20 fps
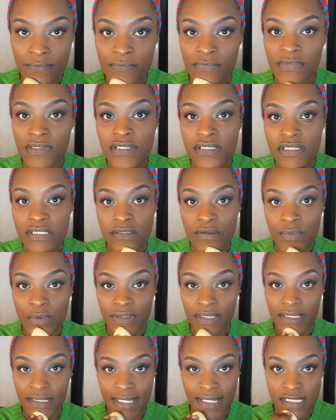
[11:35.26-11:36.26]
This is a
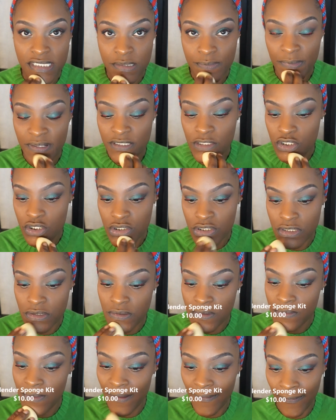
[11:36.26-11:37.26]
really nice sponge
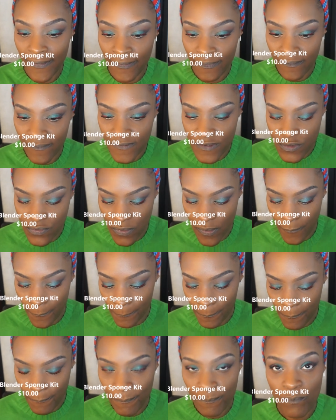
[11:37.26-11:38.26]
too. I got this from
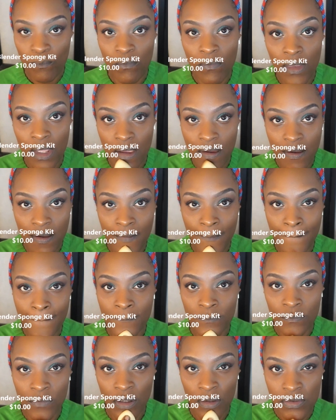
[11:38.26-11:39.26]
um,
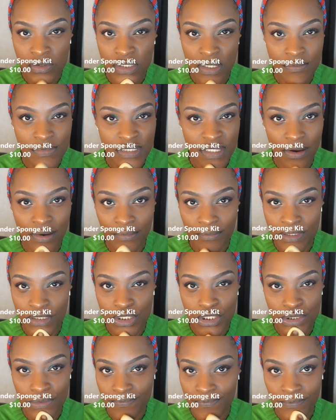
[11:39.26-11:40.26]
Ulta. I'm sorry, I was
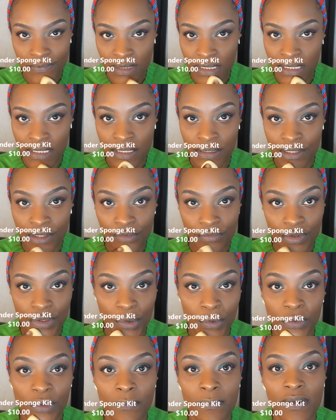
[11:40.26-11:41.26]
eating a
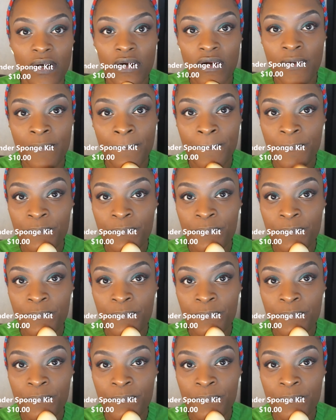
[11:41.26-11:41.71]
granola bar.